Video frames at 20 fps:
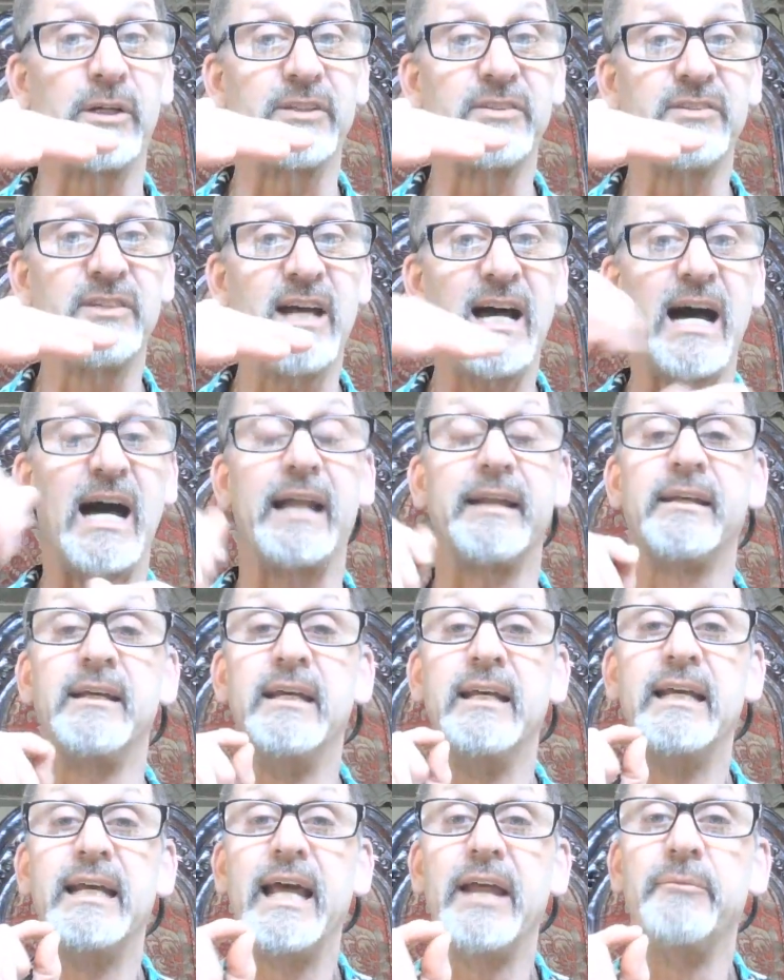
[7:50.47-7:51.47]
or it's not.
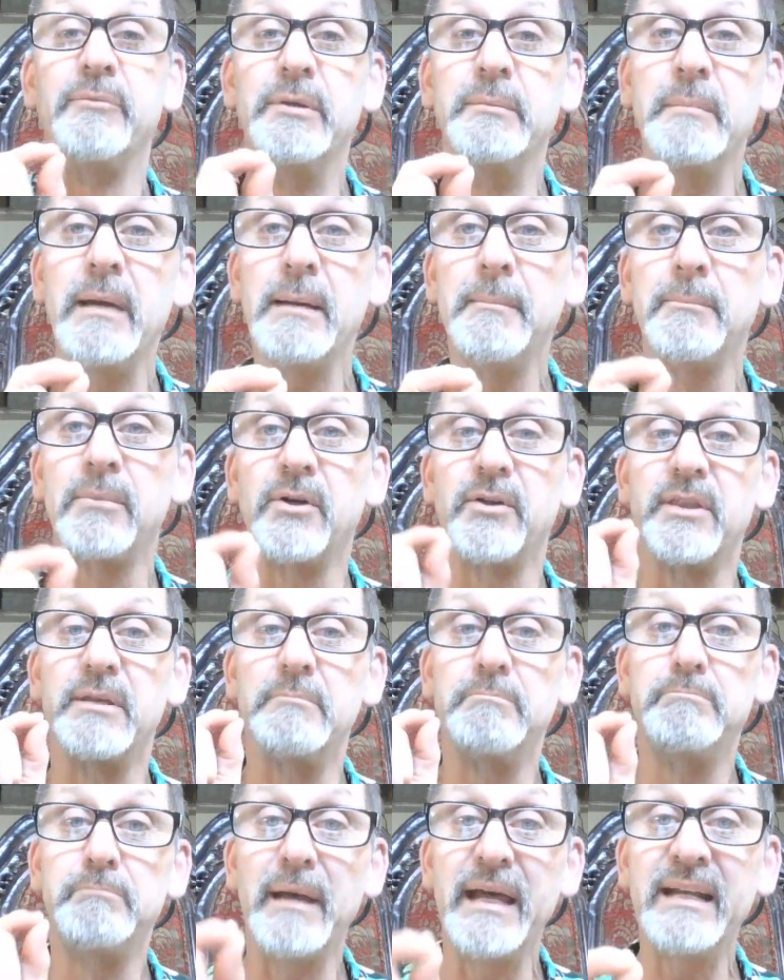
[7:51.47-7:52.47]
And remember,
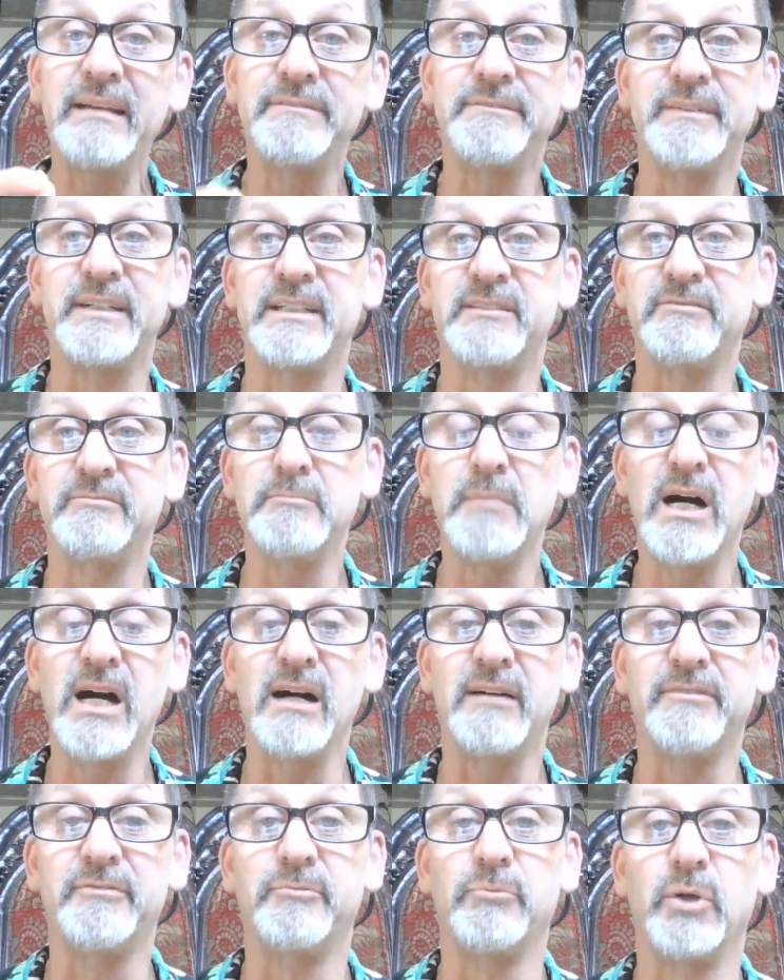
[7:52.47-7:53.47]
the benefit of
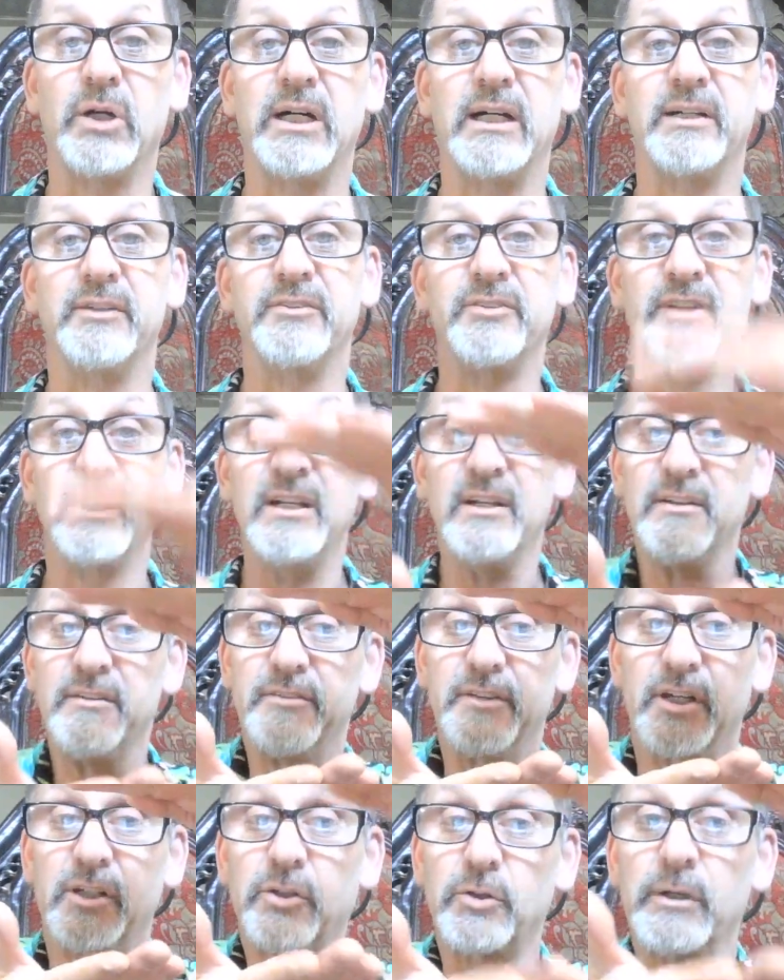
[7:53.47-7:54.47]
MUF was
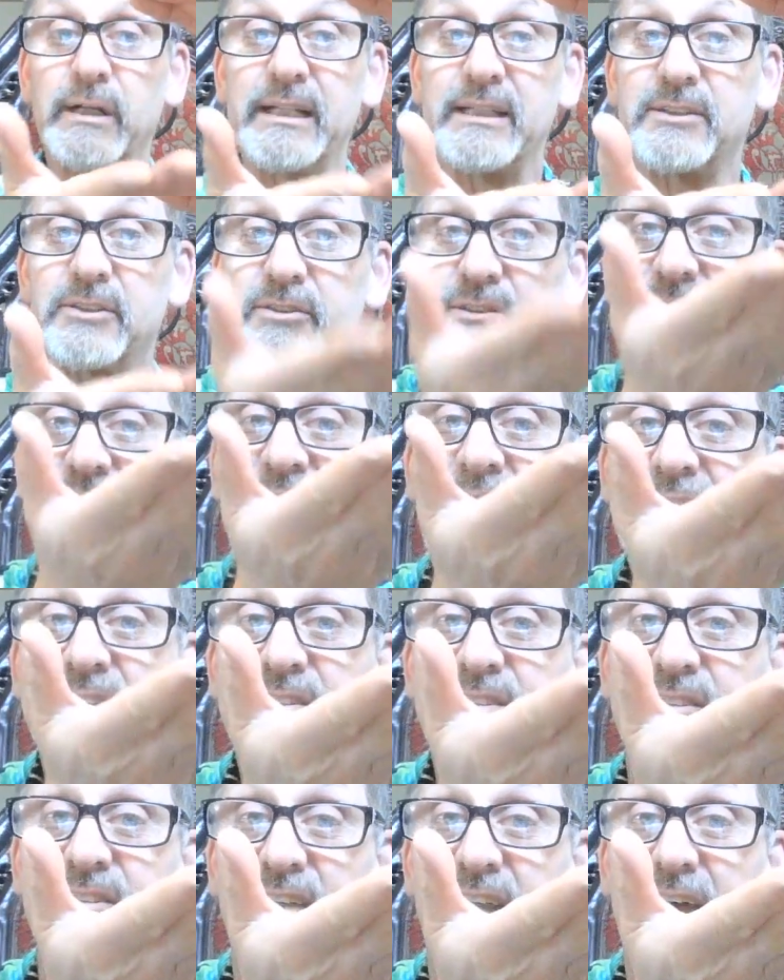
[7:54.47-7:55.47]
the critical
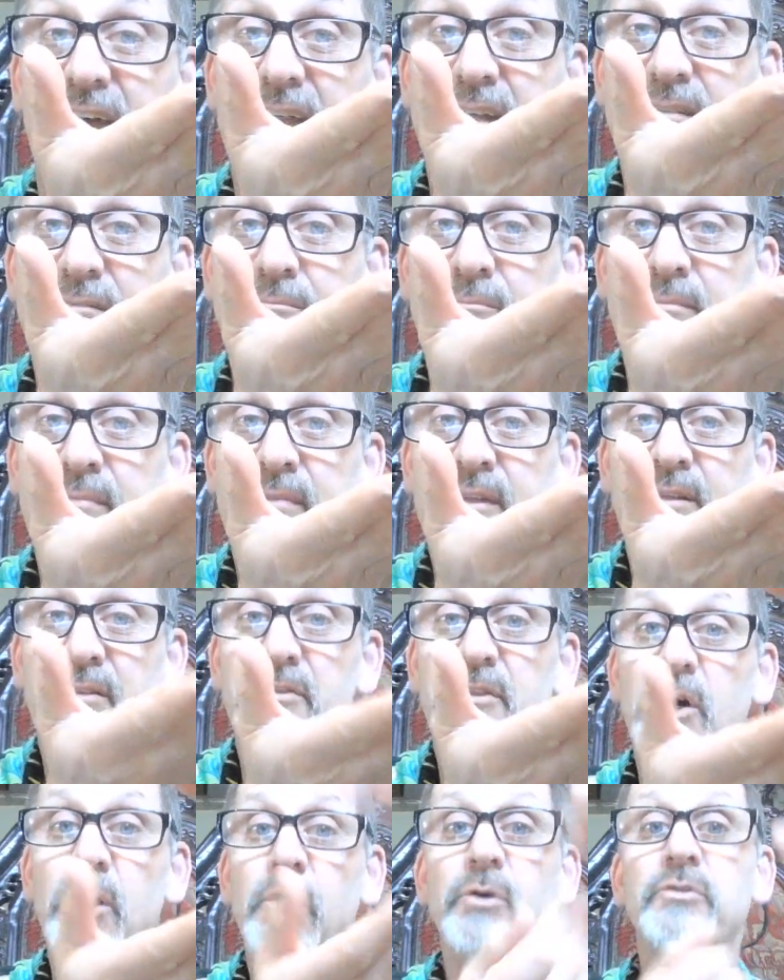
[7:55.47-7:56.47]
task set,
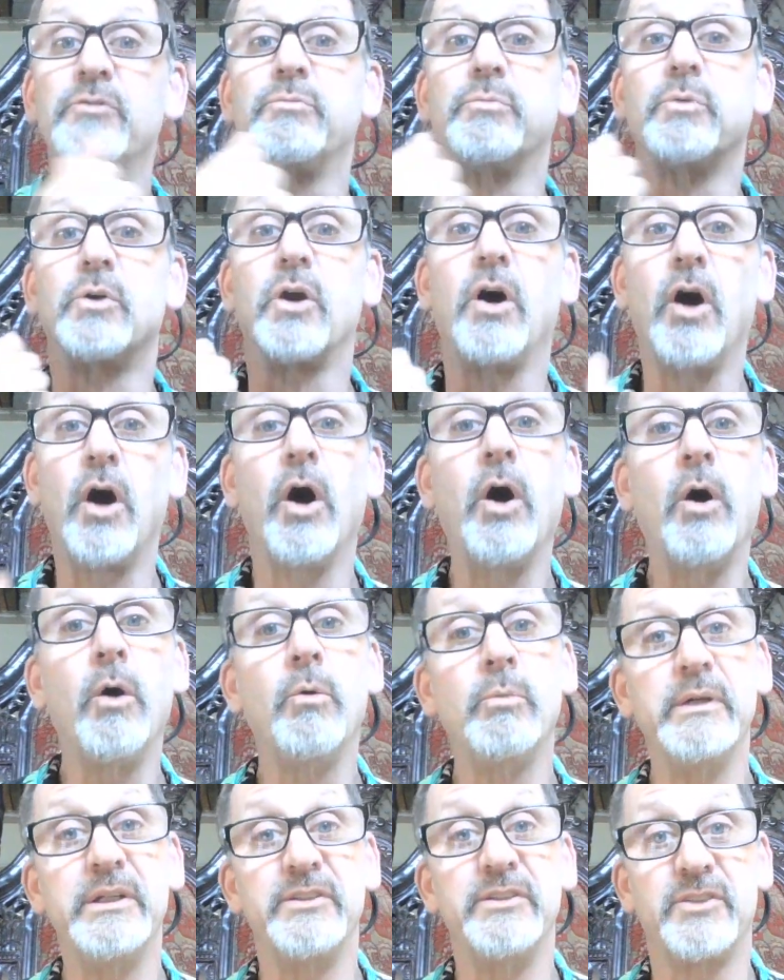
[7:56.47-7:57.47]
those were
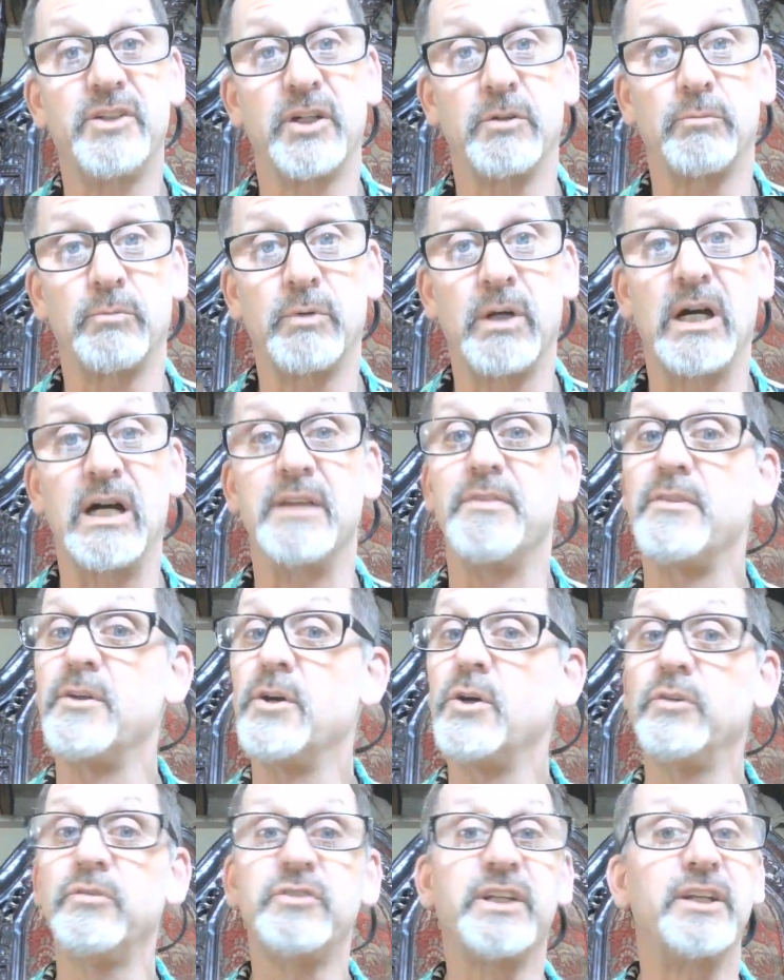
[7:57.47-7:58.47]
always going to run.
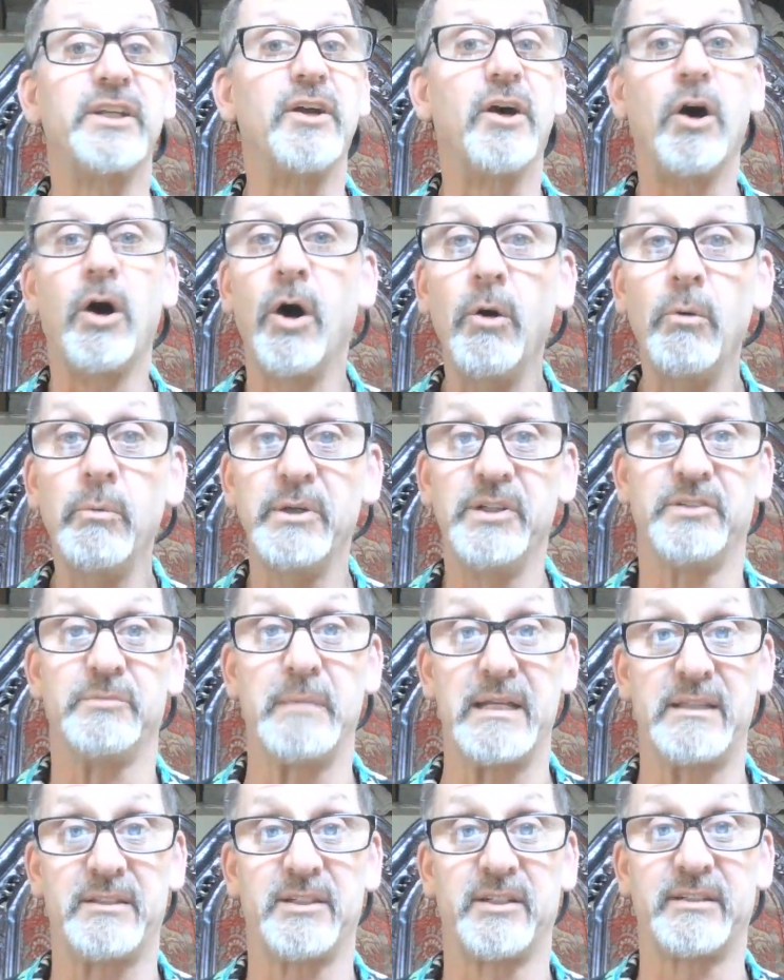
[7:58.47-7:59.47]
Those can always
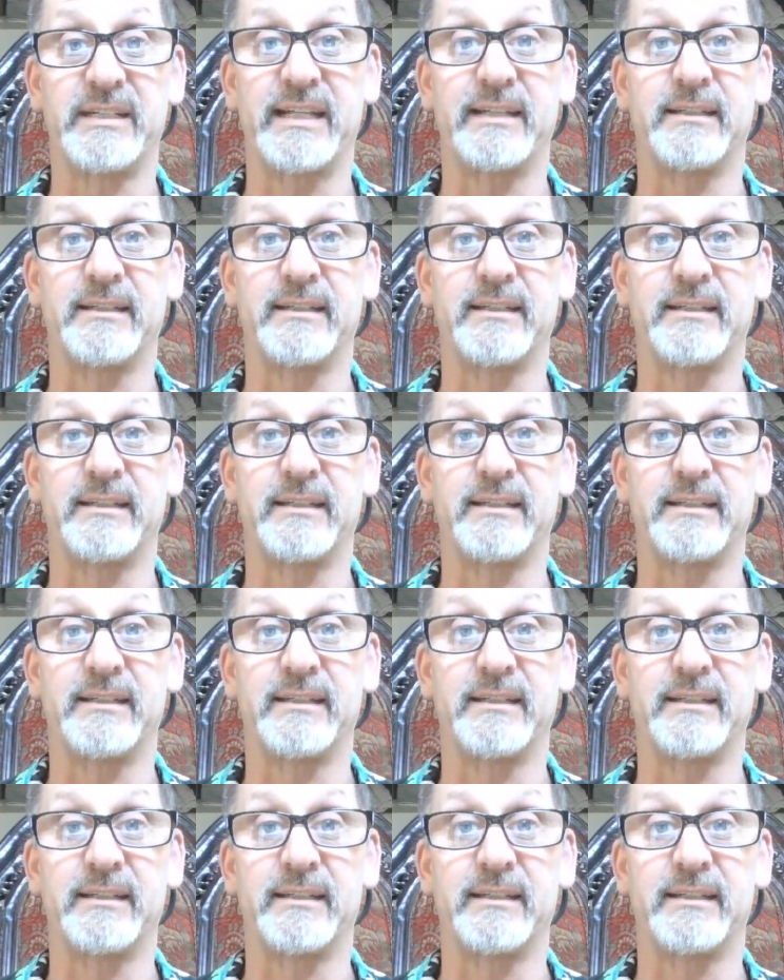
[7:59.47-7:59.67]
make their